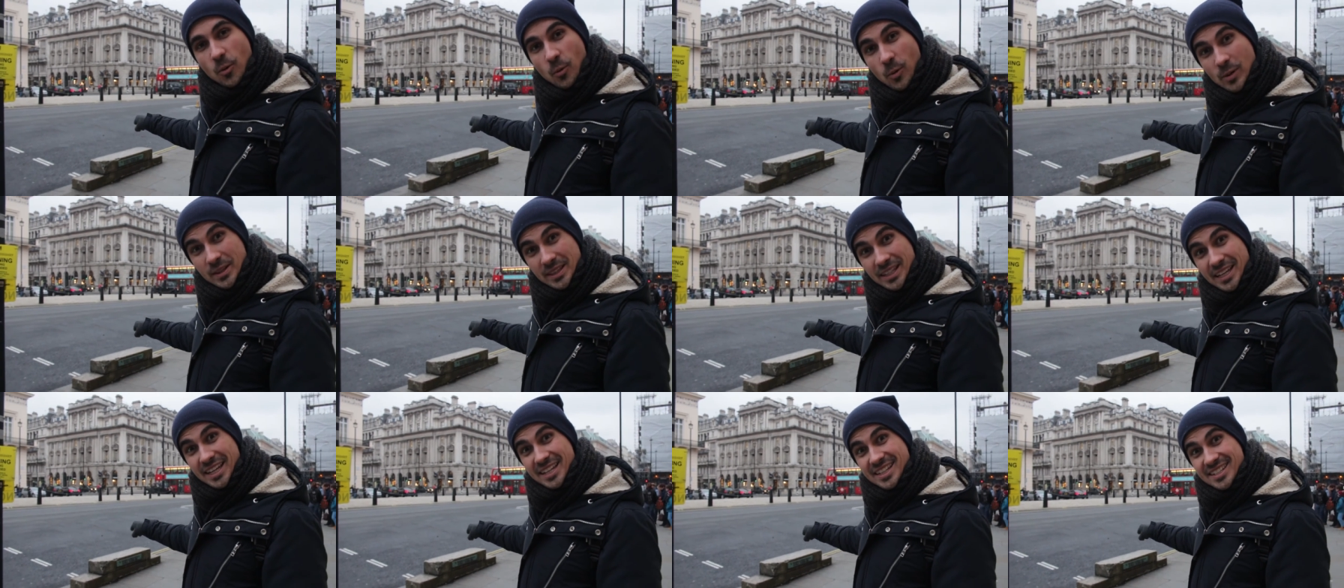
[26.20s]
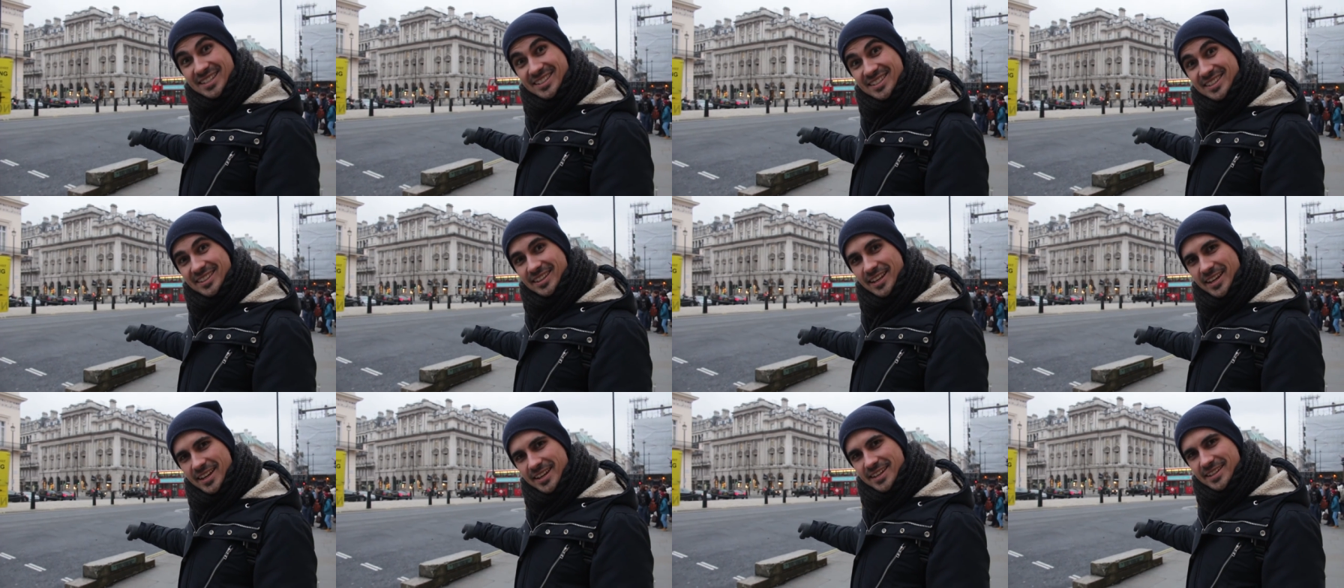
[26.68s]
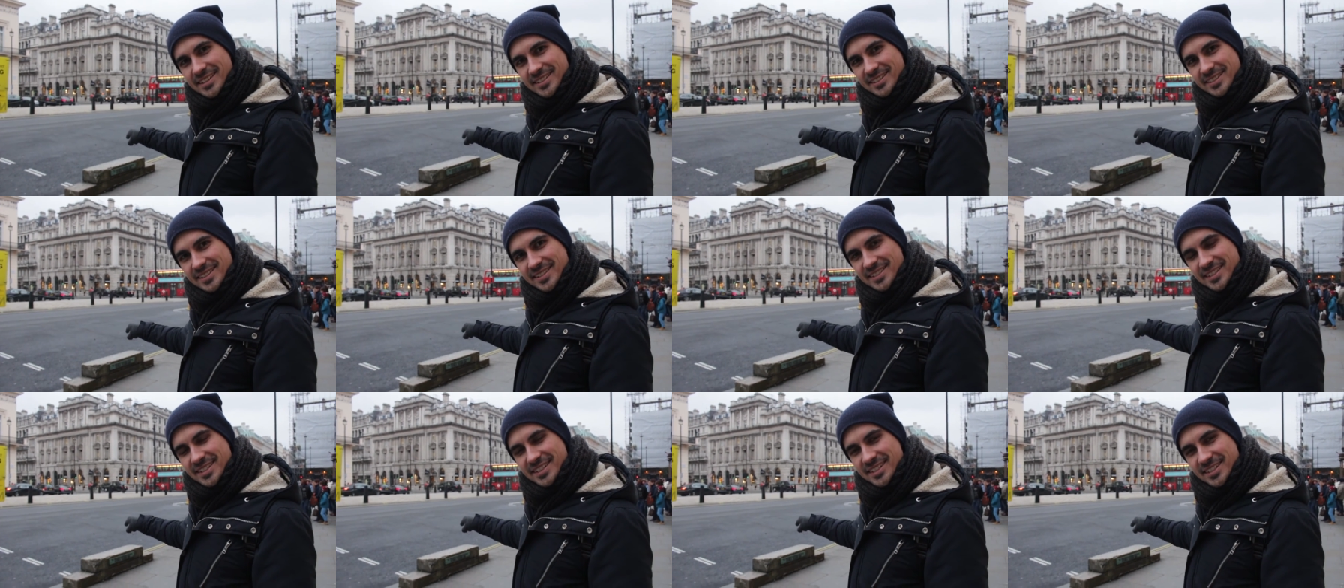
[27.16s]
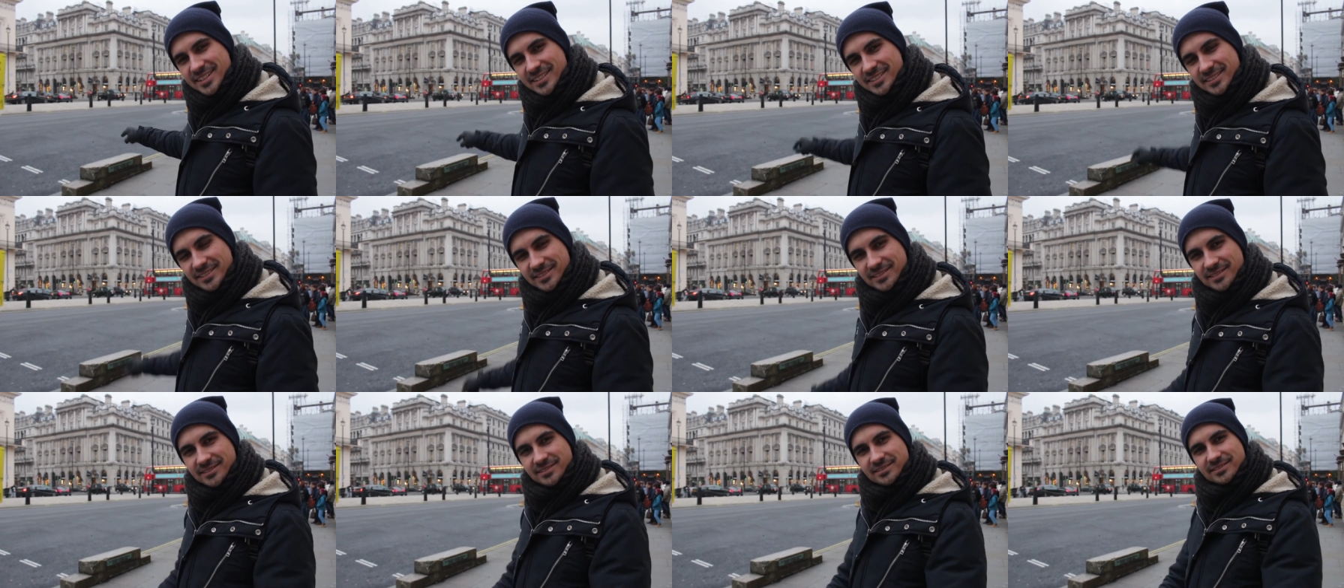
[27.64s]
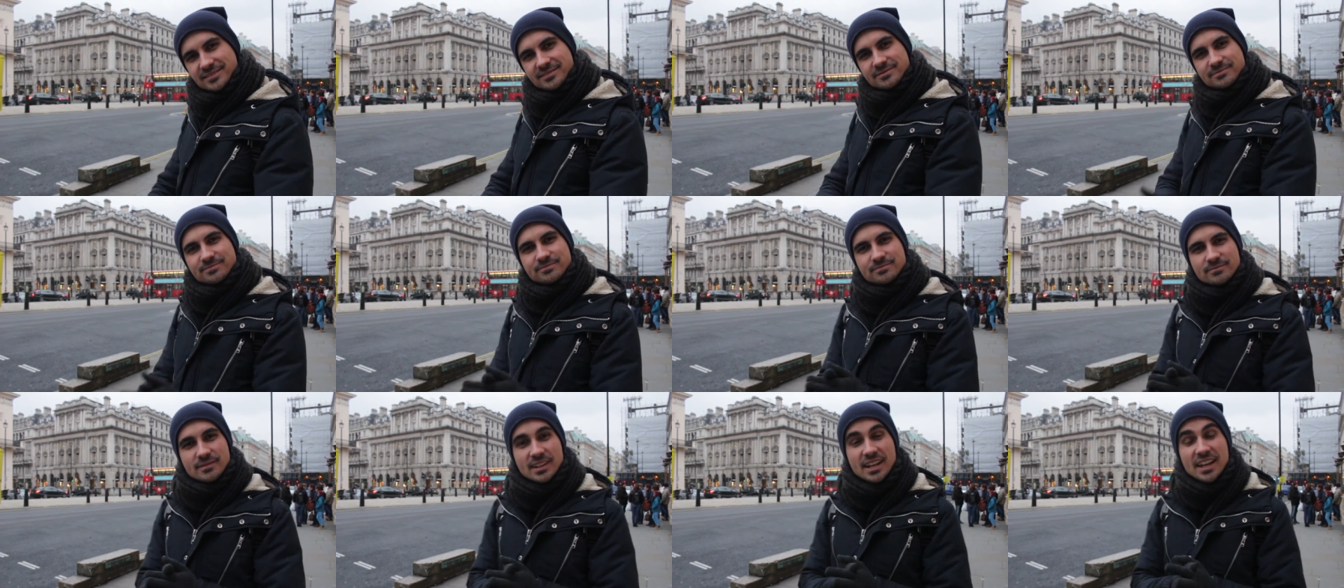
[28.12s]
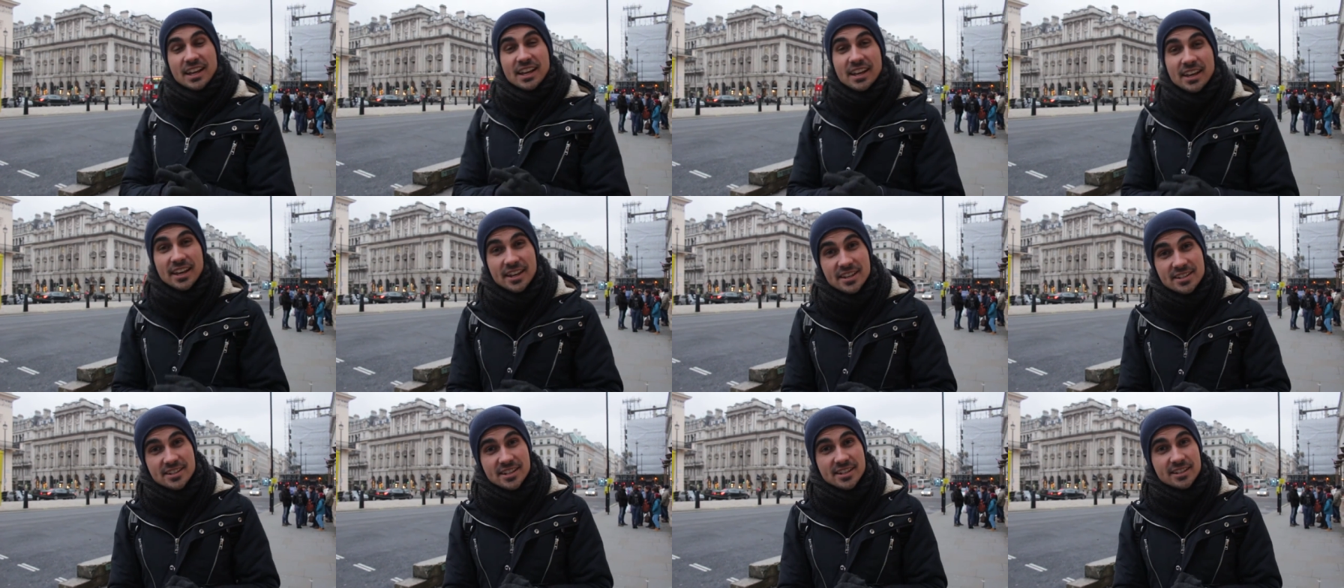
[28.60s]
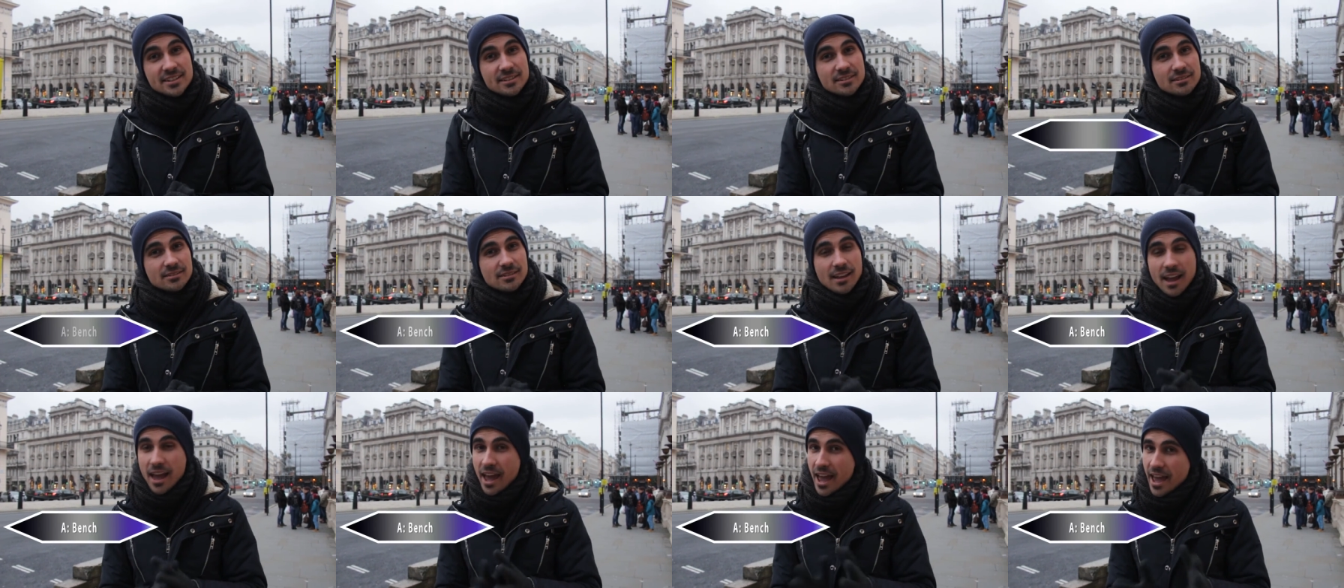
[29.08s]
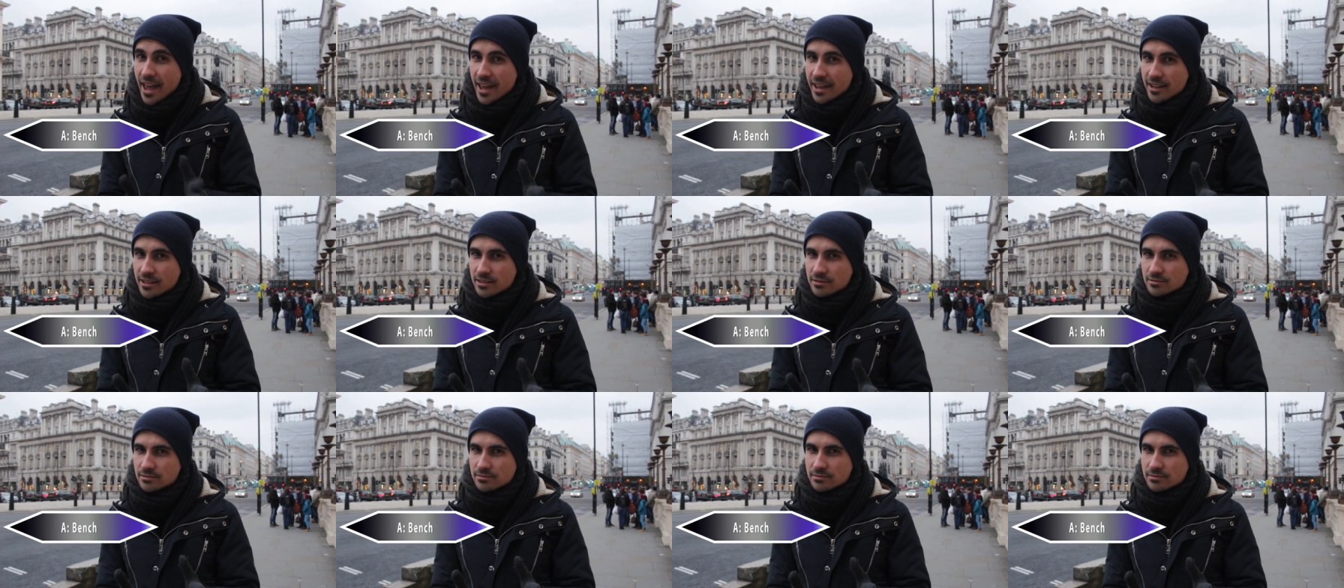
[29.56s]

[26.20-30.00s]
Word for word: what is this? Is it A,